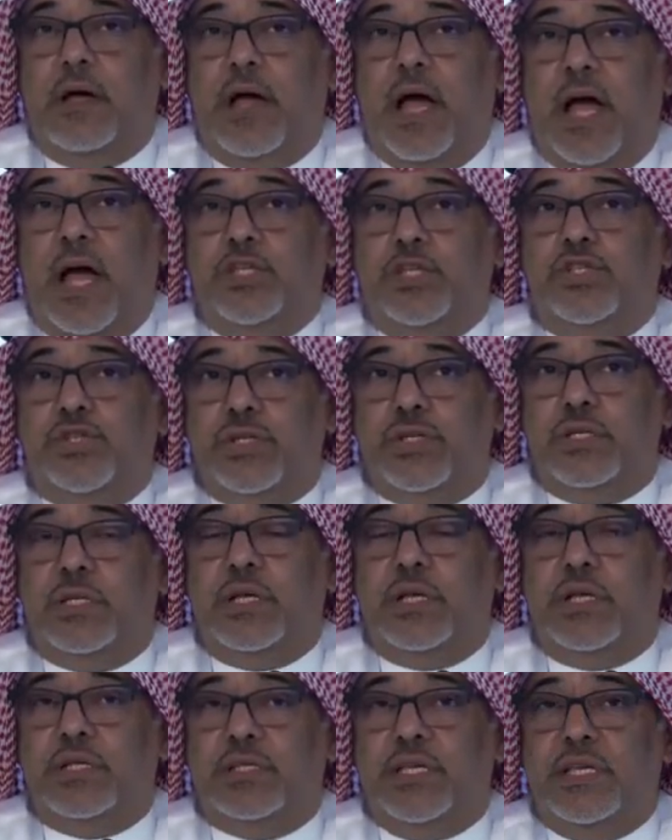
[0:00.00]
Hajj
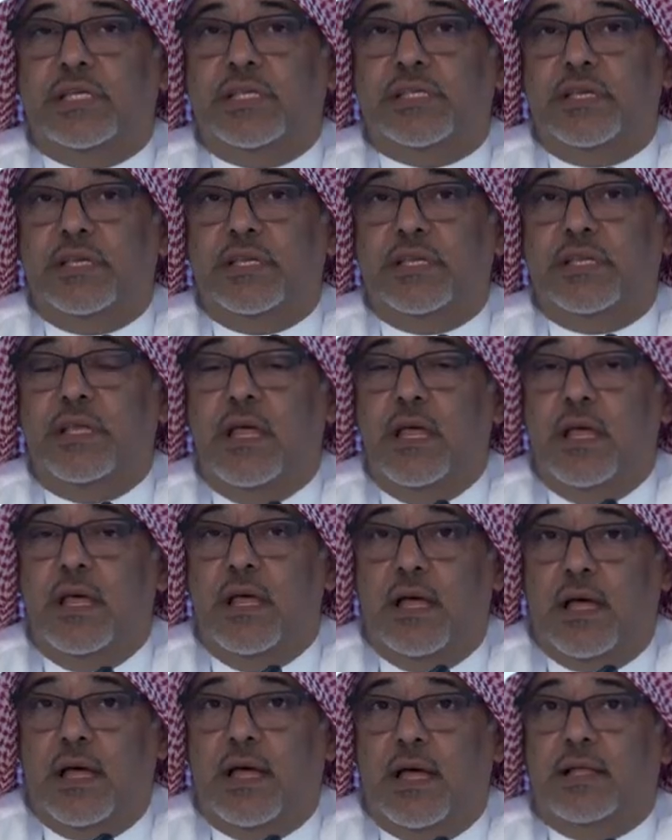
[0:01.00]
season?
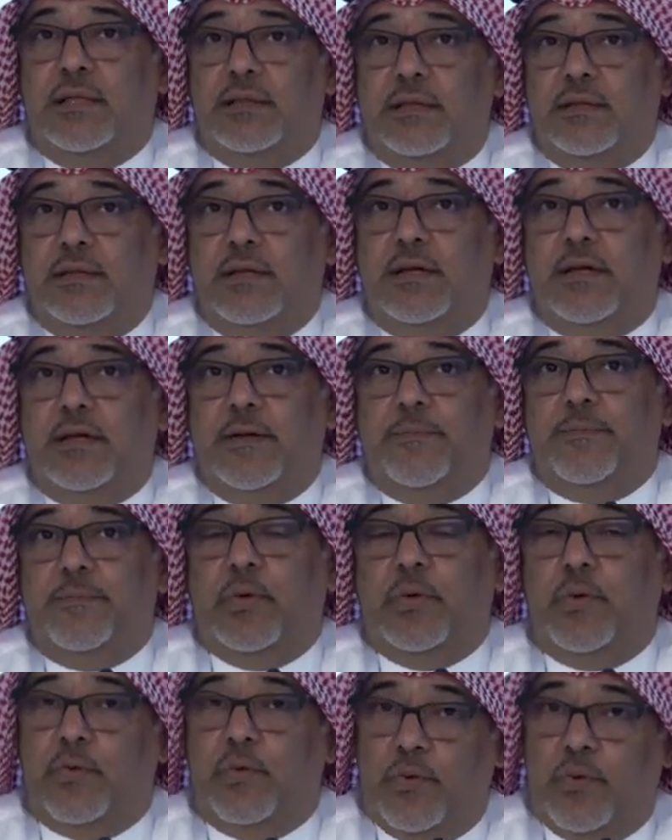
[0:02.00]
And
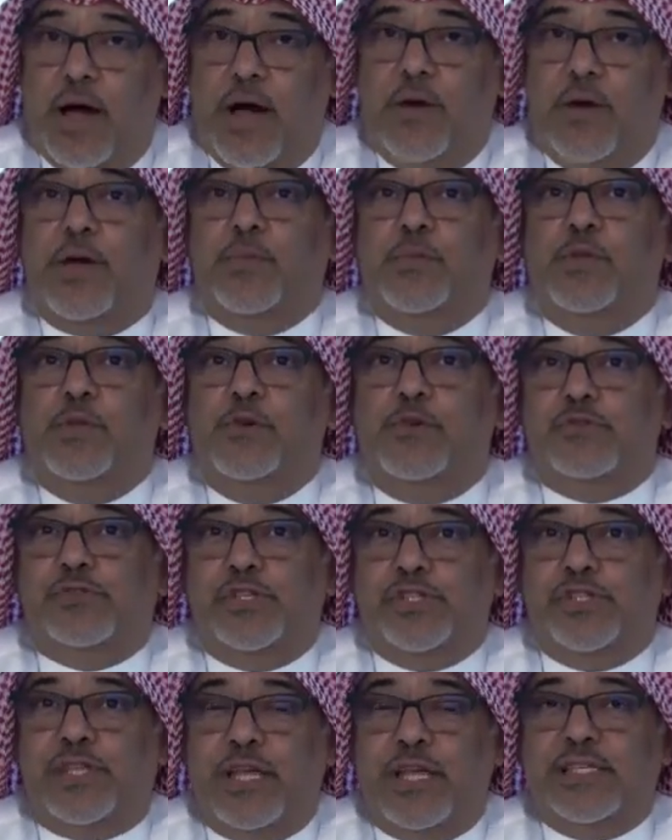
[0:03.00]
how can we use
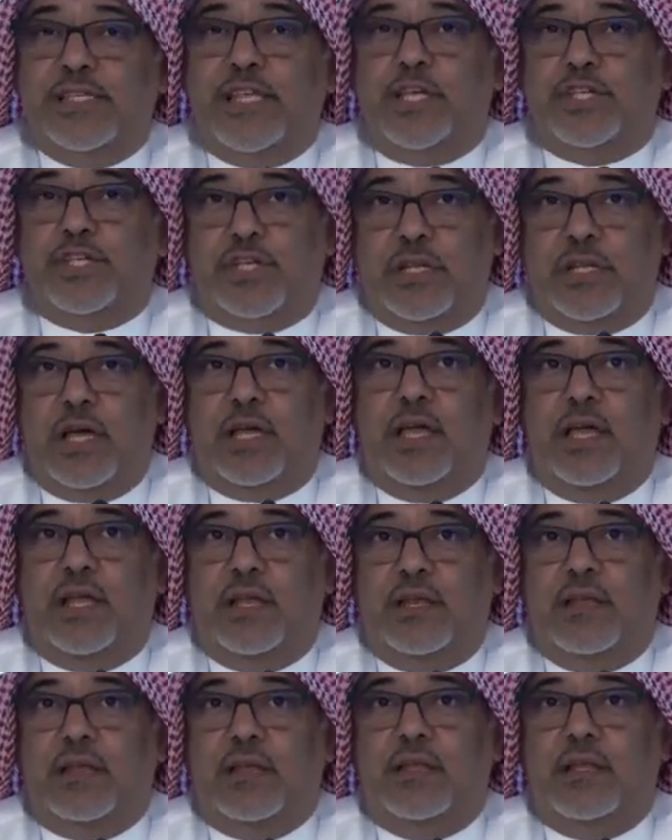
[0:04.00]
digitization
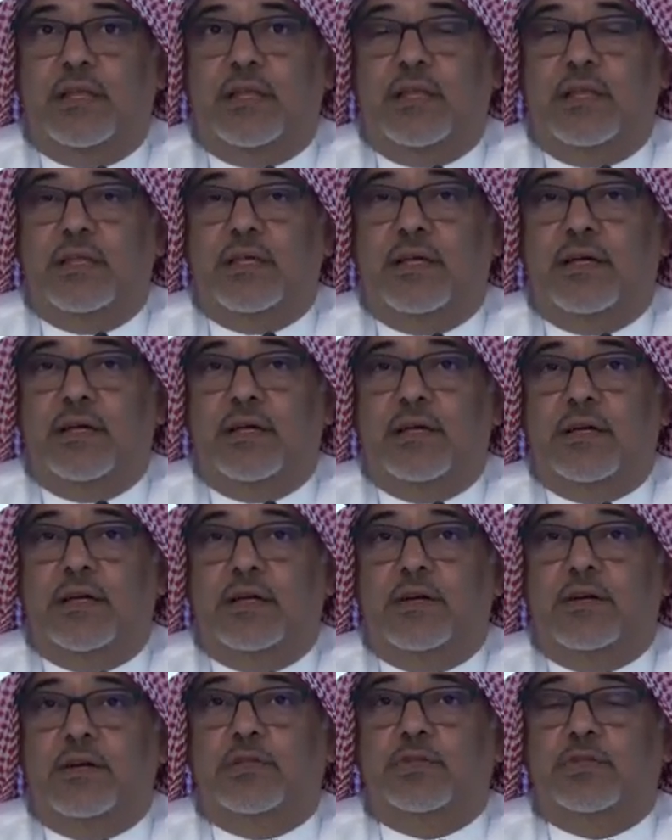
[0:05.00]
again in
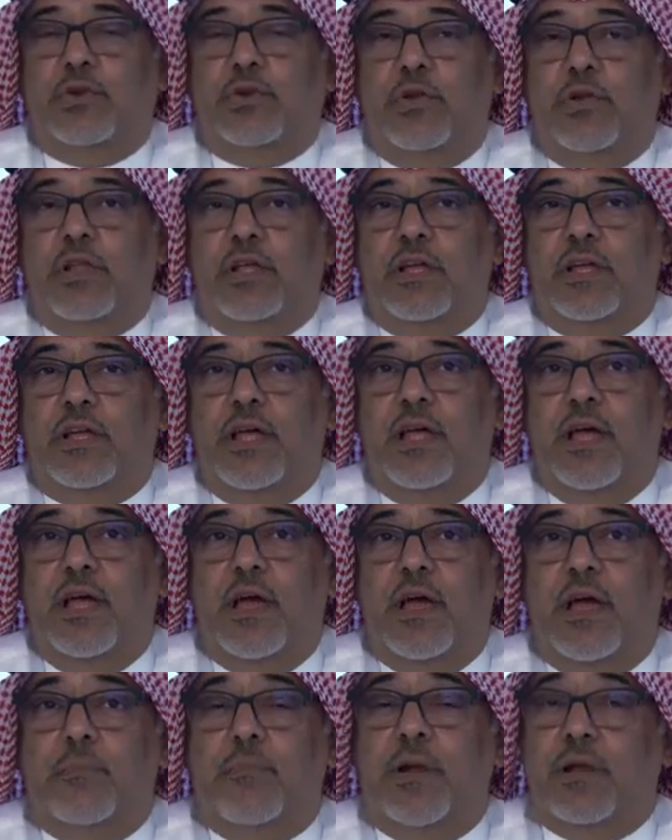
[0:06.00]
controlling
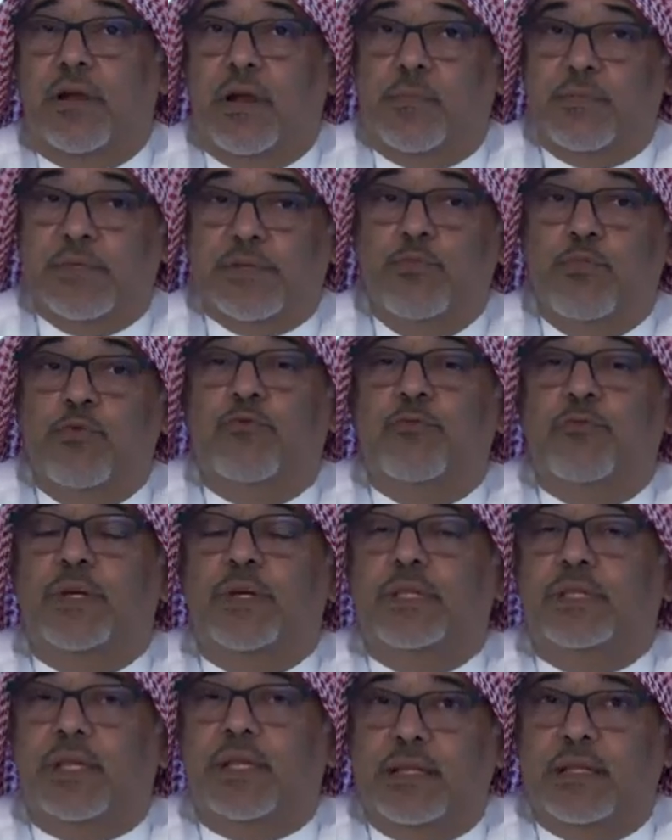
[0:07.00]
pilgrims'
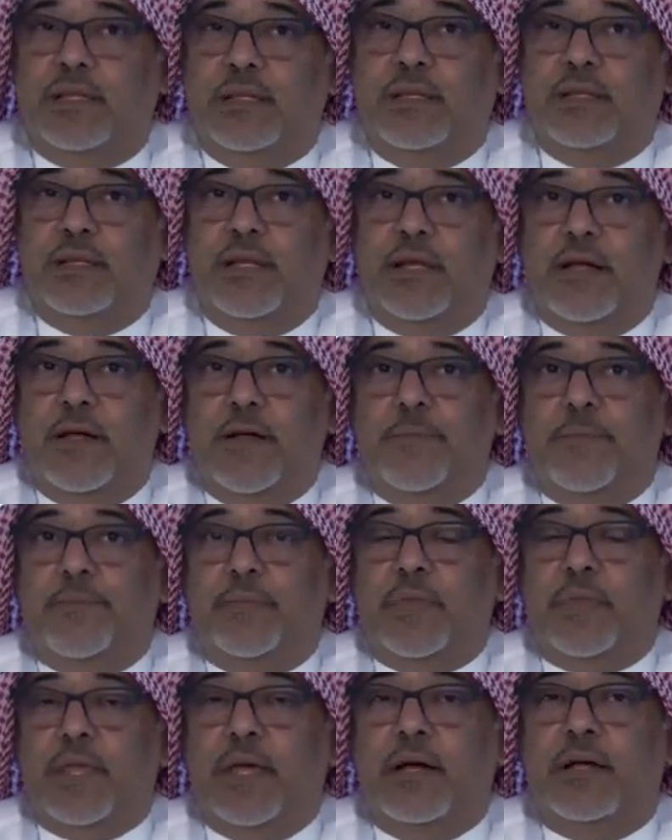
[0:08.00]
movement and
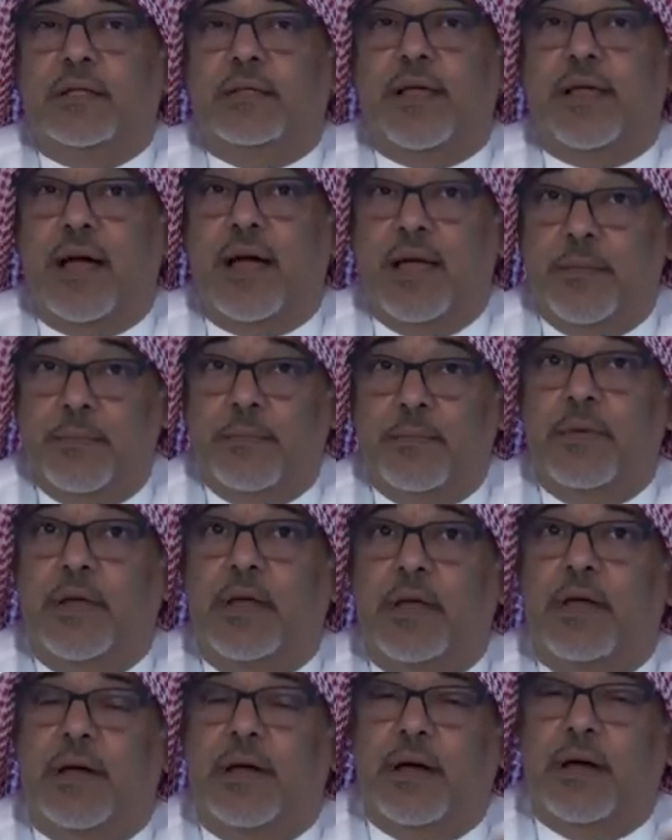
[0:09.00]
time
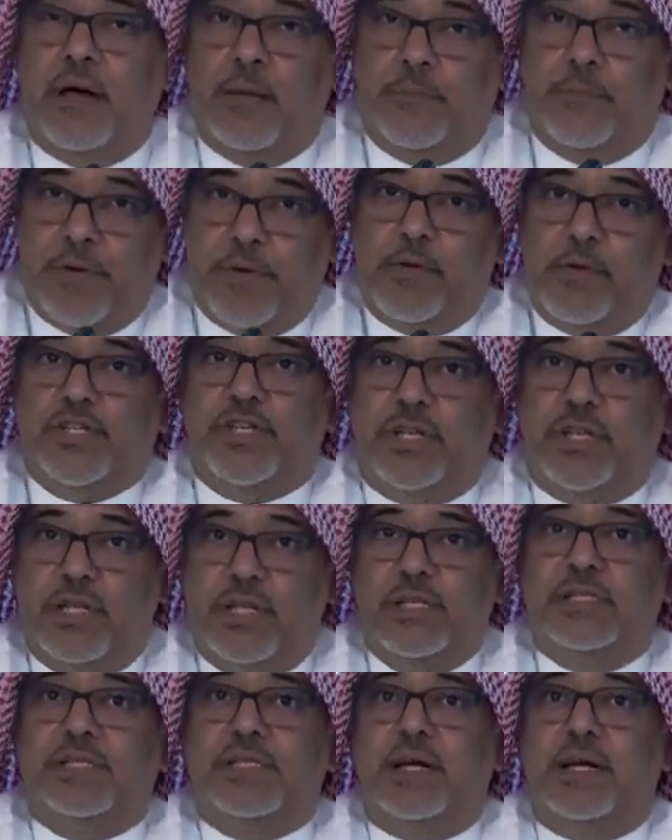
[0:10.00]
permission
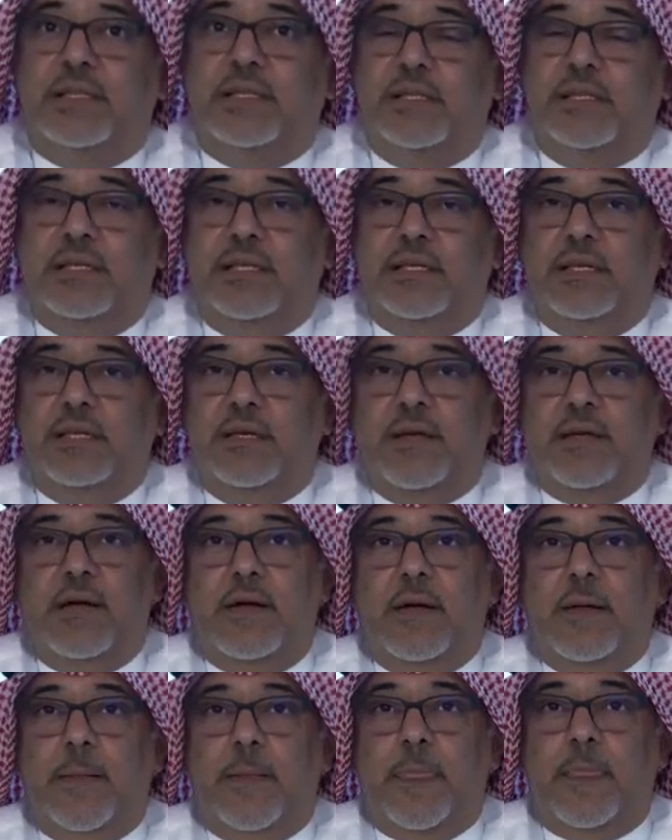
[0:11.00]
inside the
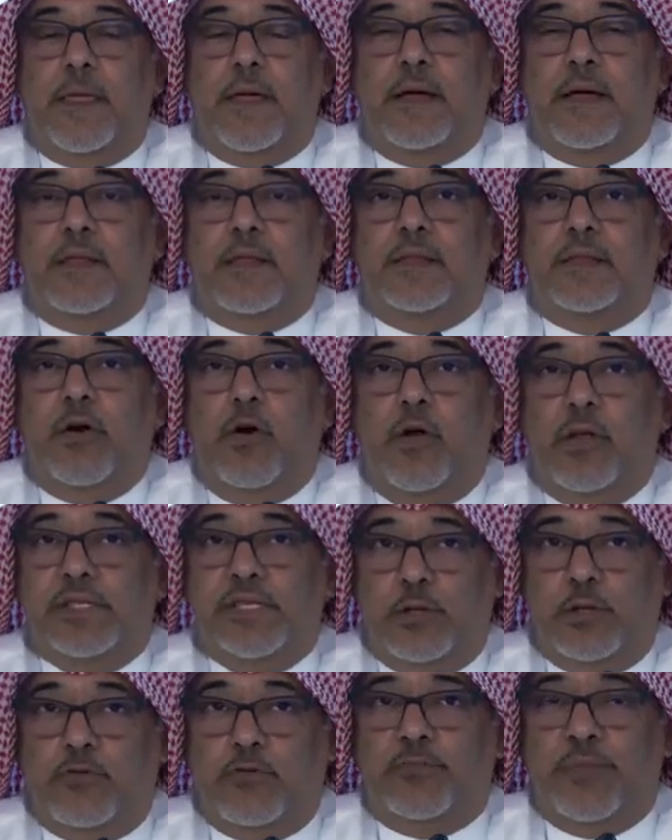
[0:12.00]
holy
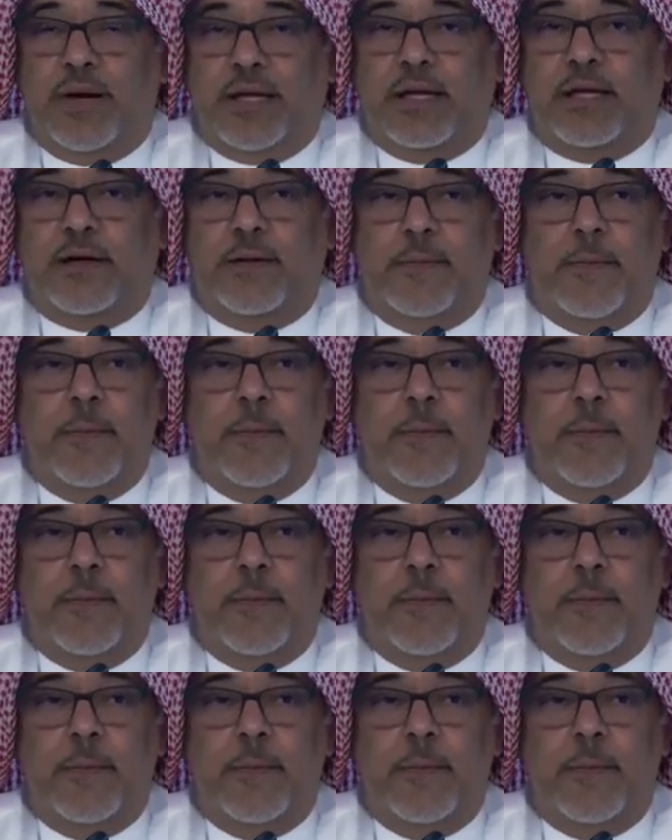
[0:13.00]
city of Mecca?